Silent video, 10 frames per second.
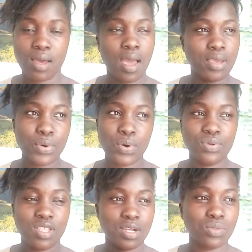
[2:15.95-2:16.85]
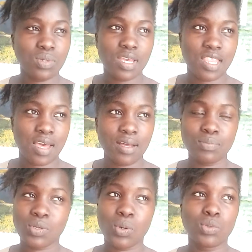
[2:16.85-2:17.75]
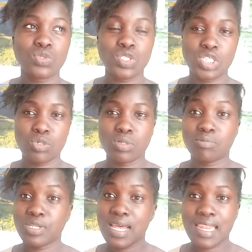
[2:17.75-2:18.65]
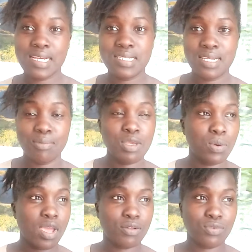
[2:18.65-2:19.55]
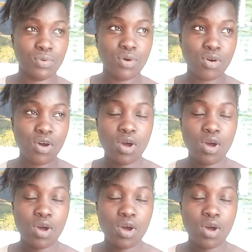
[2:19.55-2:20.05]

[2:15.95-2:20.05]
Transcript: I go with her together, because she will be directing me where to go,